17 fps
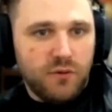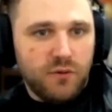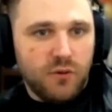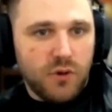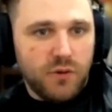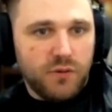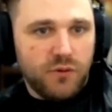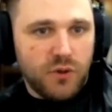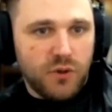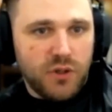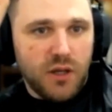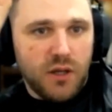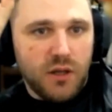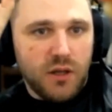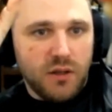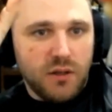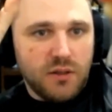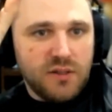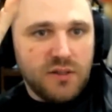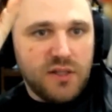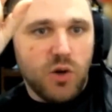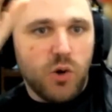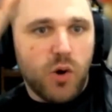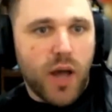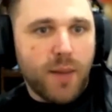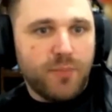for the
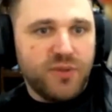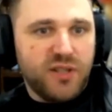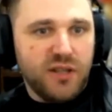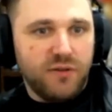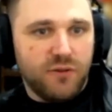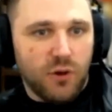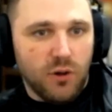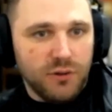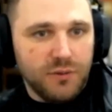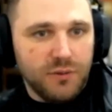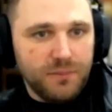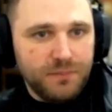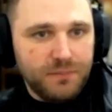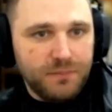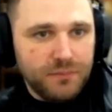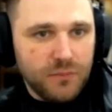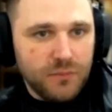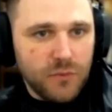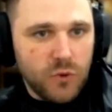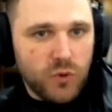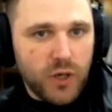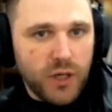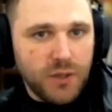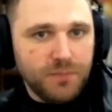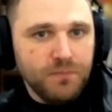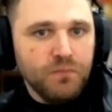ZIO app default,
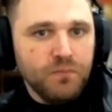right? Yeah.